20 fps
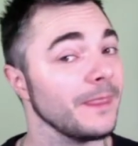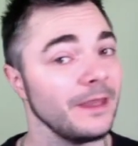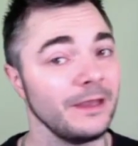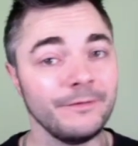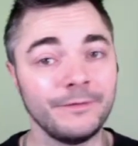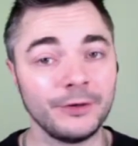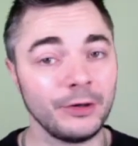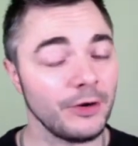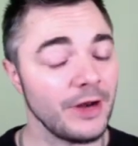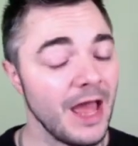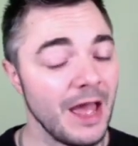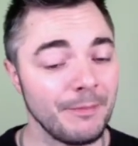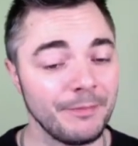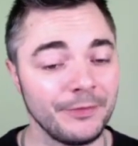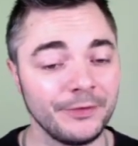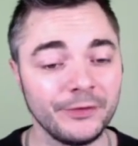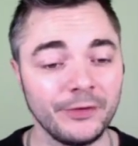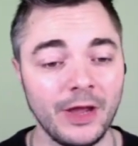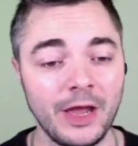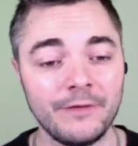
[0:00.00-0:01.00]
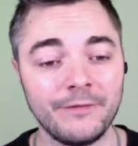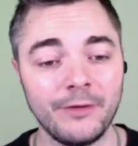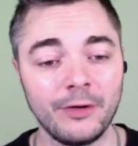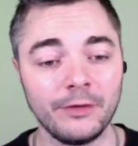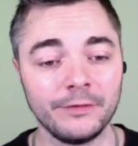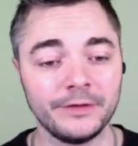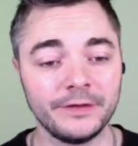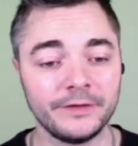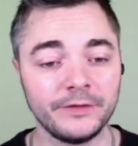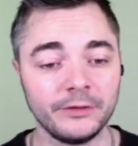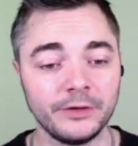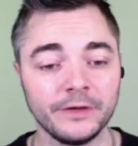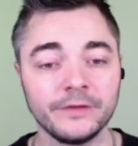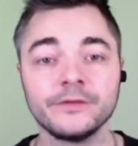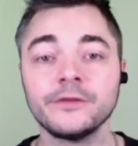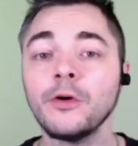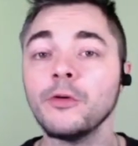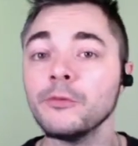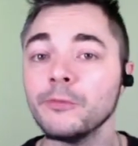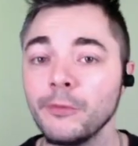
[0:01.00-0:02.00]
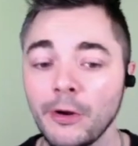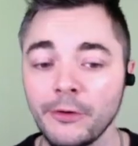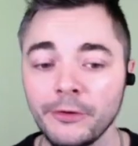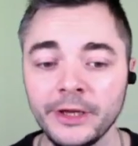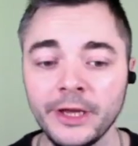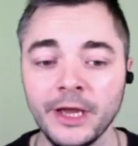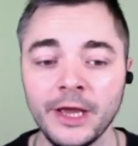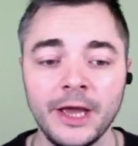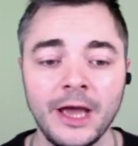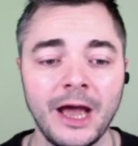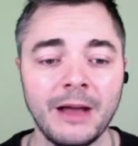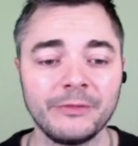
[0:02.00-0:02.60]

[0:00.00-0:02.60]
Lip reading: If you don't happen to have all of these units, don't worry,